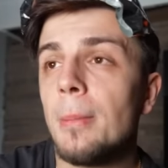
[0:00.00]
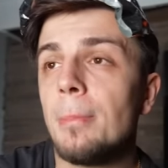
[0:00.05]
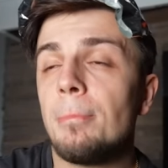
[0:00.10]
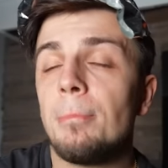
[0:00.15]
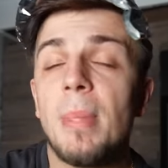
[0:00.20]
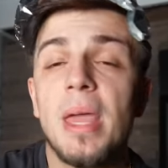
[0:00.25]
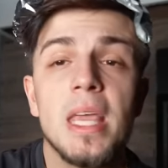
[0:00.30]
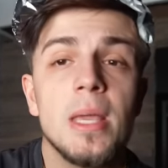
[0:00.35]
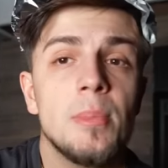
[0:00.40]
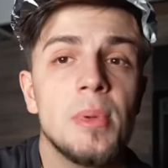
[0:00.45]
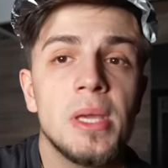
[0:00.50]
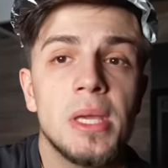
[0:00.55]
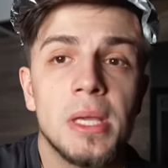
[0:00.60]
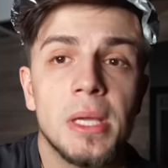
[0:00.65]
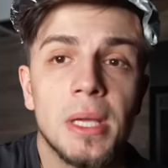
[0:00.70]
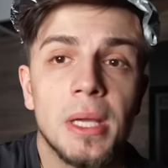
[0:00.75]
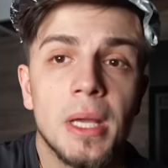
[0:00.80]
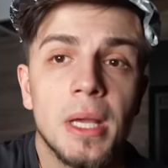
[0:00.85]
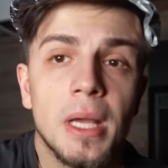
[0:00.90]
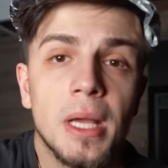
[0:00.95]

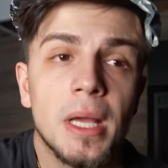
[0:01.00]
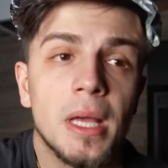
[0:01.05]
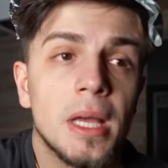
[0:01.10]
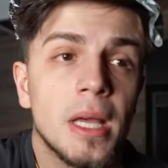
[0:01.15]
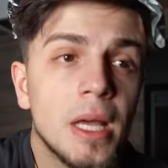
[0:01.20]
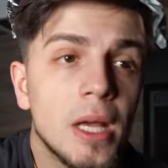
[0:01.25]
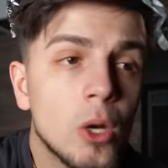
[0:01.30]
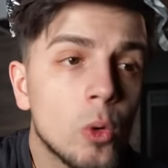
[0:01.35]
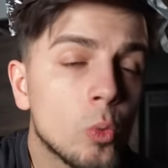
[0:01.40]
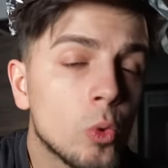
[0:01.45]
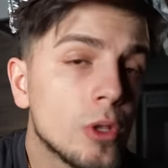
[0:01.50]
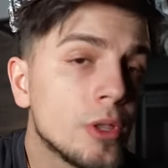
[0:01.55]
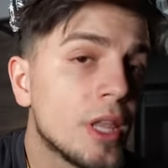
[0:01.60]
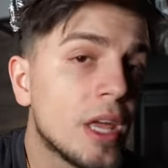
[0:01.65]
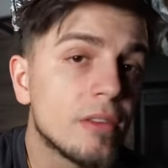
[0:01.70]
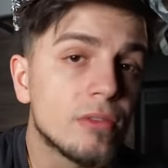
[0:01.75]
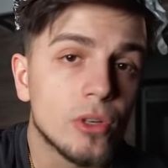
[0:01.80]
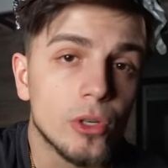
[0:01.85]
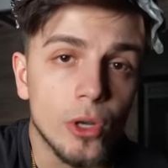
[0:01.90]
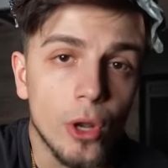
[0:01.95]
maybe we'll
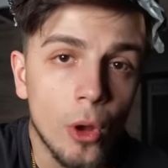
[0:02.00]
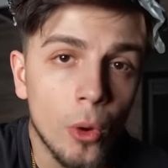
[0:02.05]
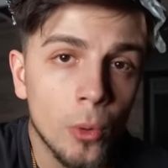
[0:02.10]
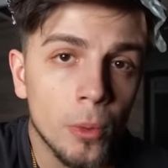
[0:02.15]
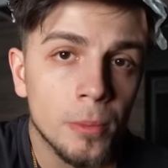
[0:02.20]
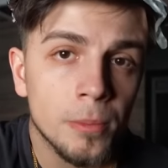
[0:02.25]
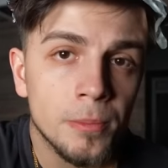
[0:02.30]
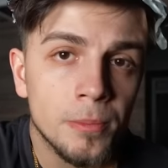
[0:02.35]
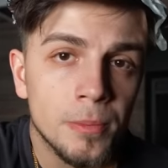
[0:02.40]
never know.